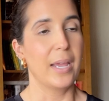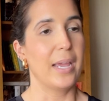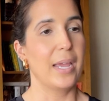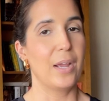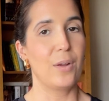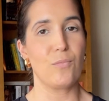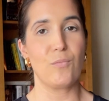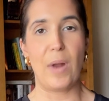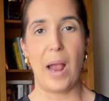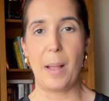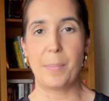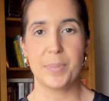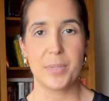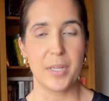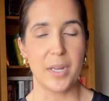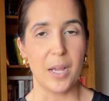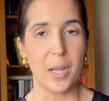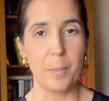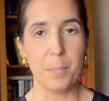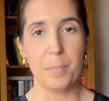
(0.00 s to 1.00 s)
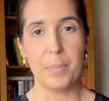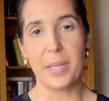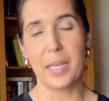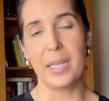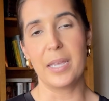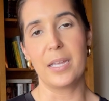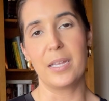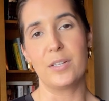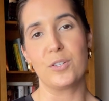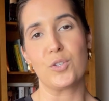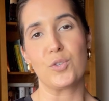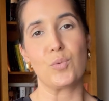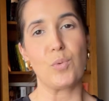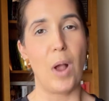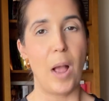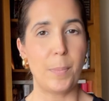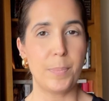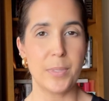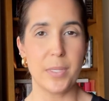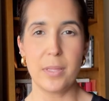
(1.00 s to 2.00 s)
It wraps it up. It
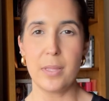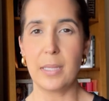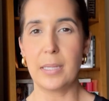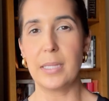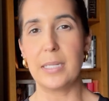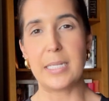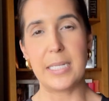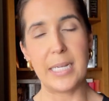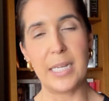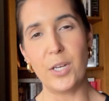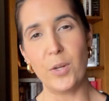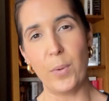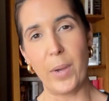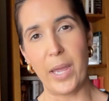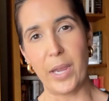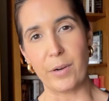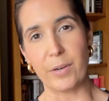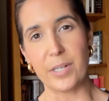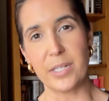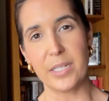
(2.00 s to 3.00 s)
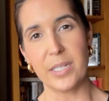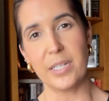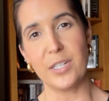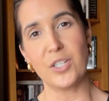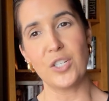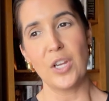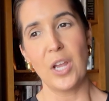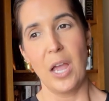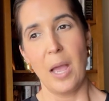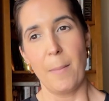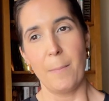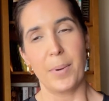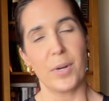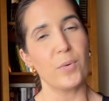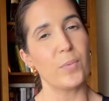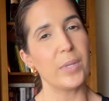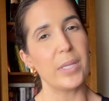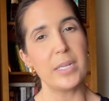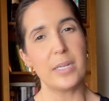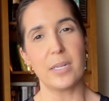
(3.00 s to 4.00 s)
drops in the Latino heritage, but it
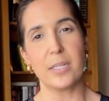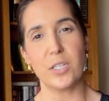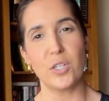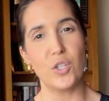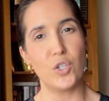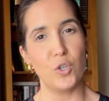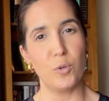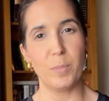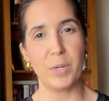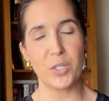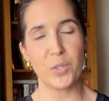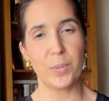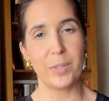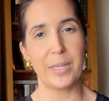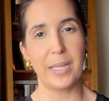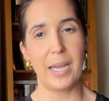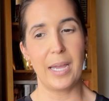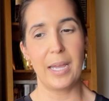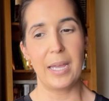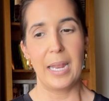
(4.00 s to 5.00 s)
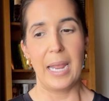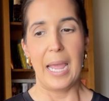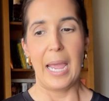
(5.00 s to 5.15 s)
really doesn't do much with that.